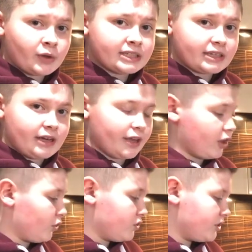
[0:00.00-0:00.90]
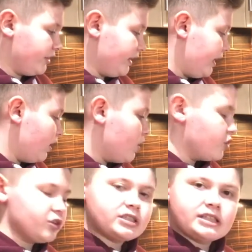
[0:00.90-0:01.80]
whisking it constantly,
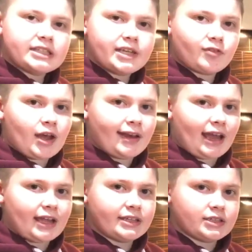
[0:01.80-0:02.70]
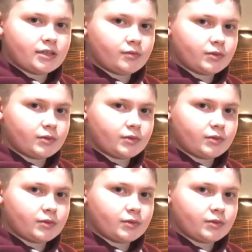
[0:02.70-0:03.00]
just until you've got a nice